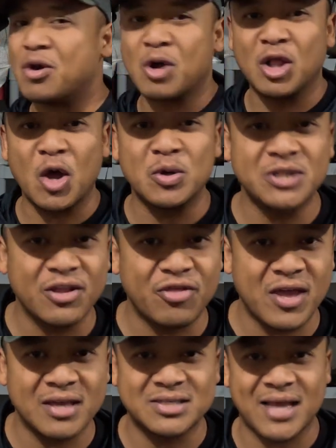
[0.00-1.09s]
closing
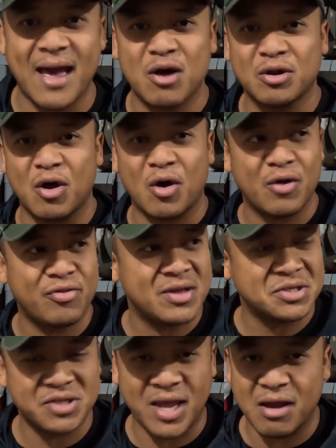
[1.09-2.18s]
things out on
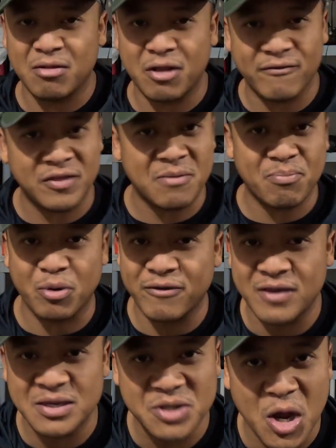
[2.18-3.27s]
the sale of the
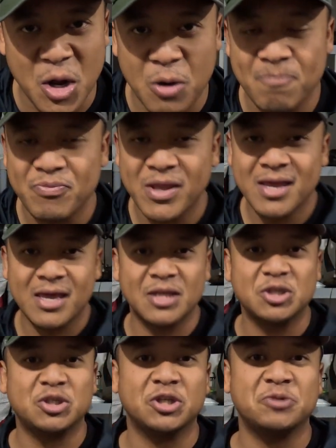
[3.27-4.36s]
previous home.
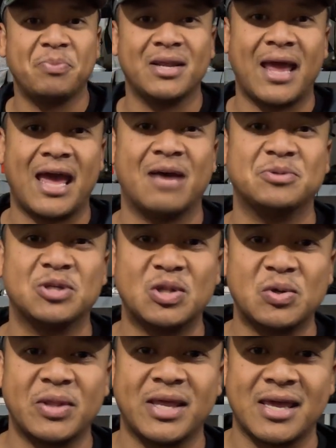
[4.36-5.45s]
It's just been
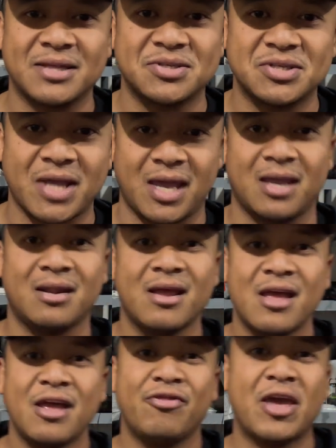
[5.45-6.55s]
absolutely insane.
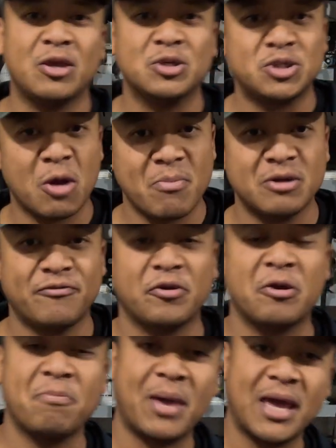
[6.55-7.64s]
Thank you so much for
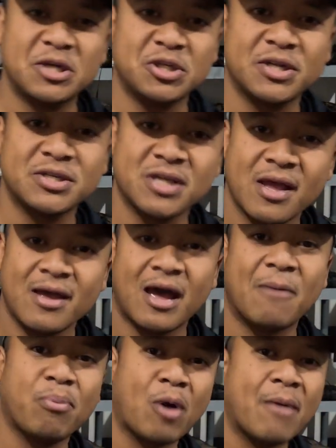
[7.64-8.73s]
your patience.
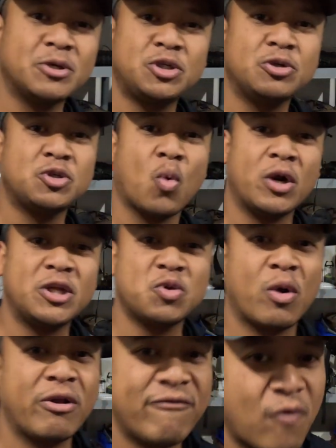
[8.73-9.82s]
I promise you
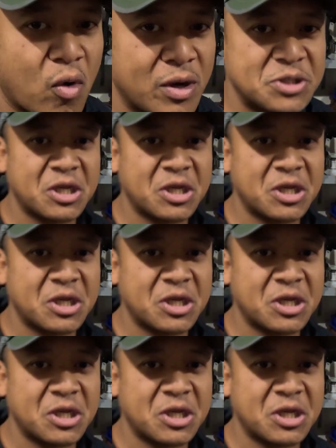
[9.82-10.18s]
2024 is